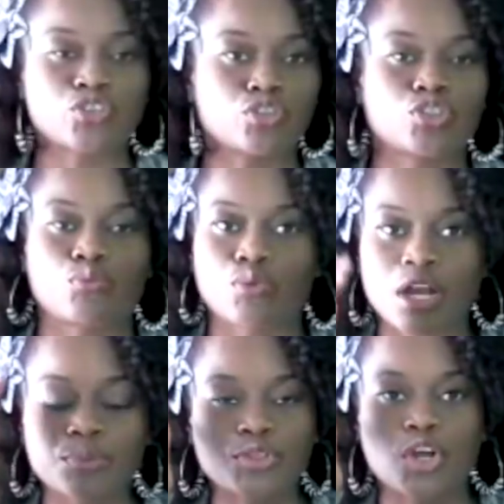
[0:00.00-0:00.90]
make sure to
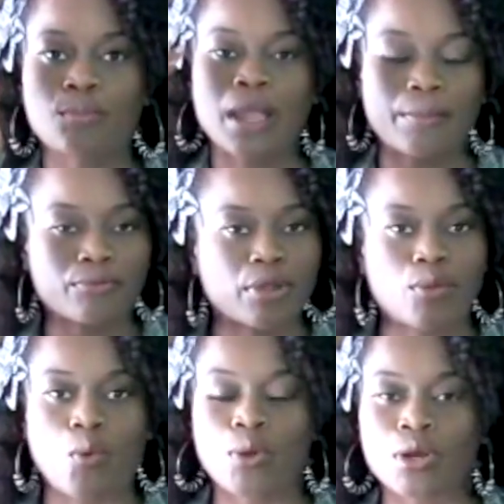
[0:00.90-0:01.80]
rub, you know,
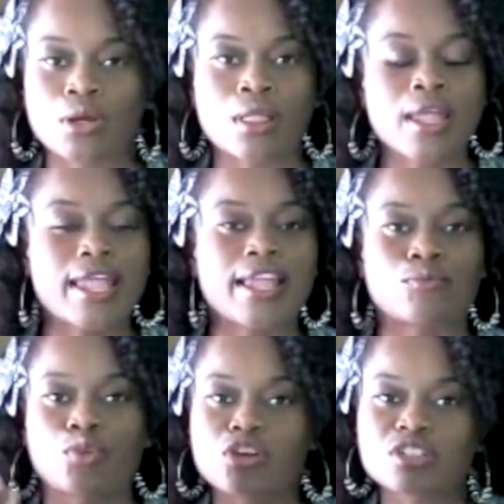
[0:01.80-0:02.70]
peppermint oil
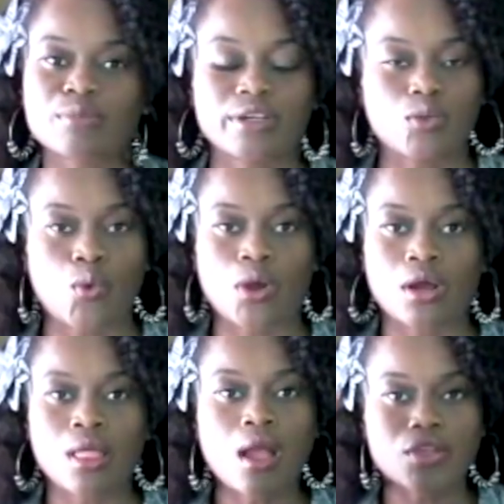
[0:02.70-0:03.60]
and rosemary
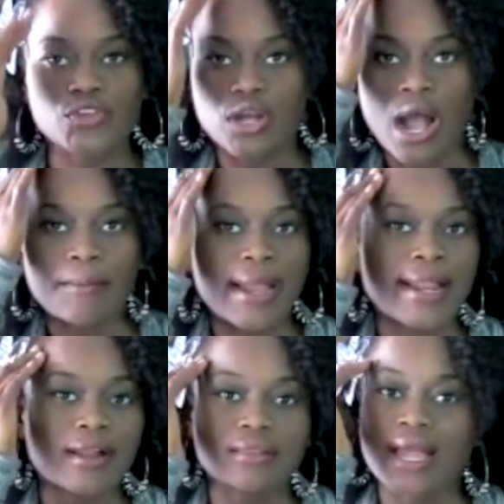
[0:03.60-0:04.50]
oil, you know, on my
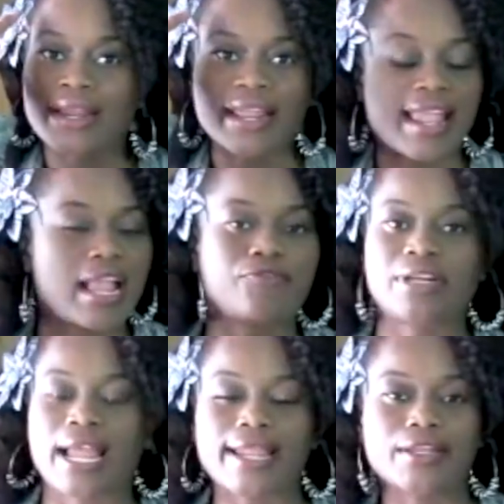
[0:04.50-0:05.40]
hairline
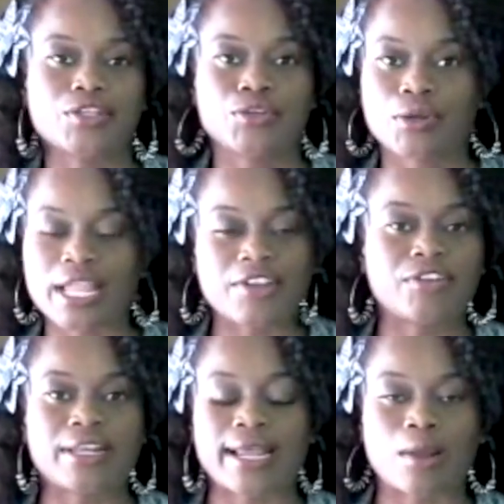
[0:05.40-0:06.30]
every night. You know,
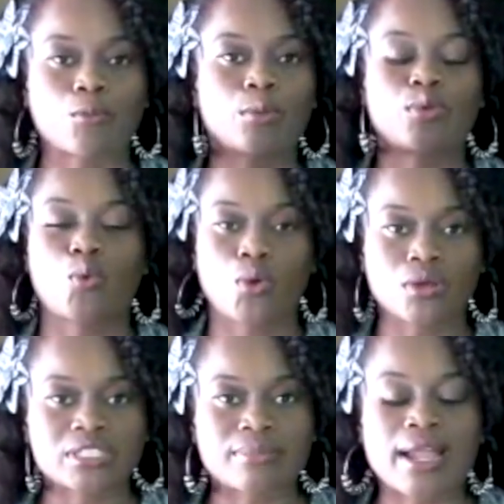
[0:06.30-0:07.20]
every night I'm rubbing
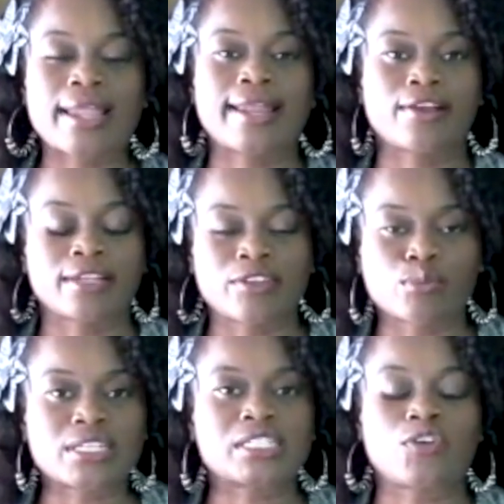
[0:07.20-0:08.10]
oils in my hair and
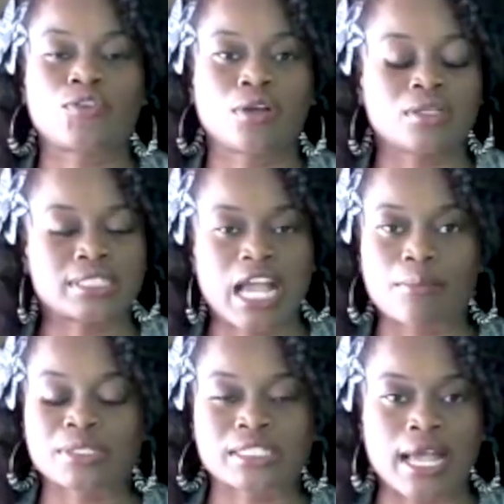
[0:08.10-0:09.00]
giving myself a
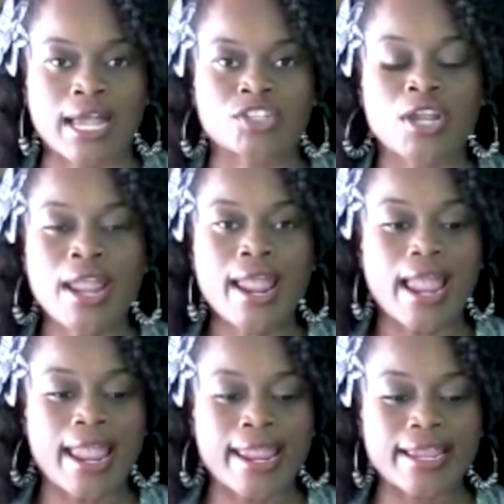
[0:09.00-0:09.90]
scalp massage.
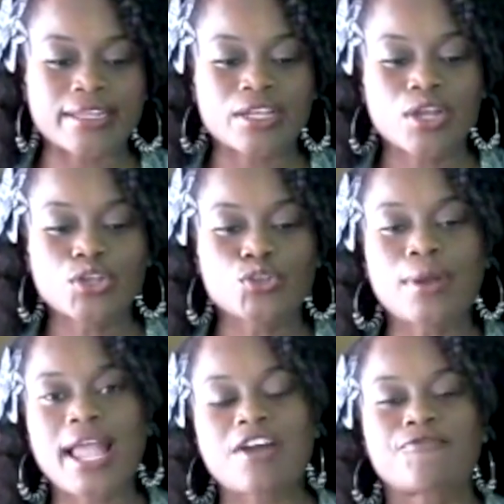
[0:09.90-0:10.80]
And
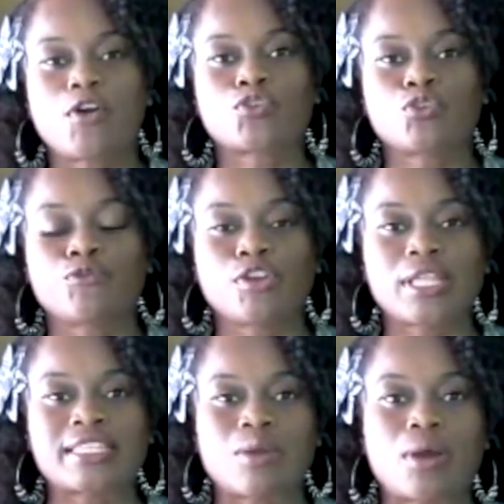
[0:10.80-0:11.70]
you have folks who feel
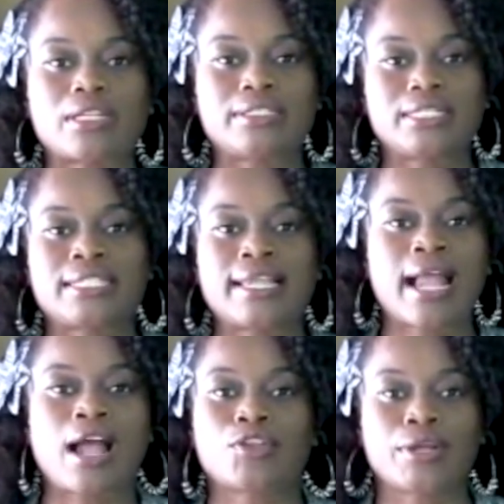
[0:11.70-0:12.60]
like they want to
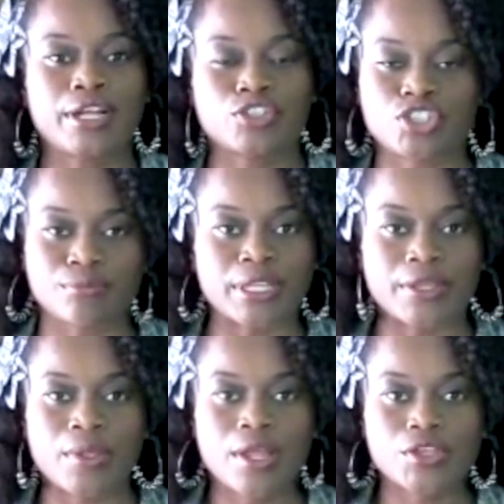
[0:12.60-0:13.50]
dictate how your hair should be.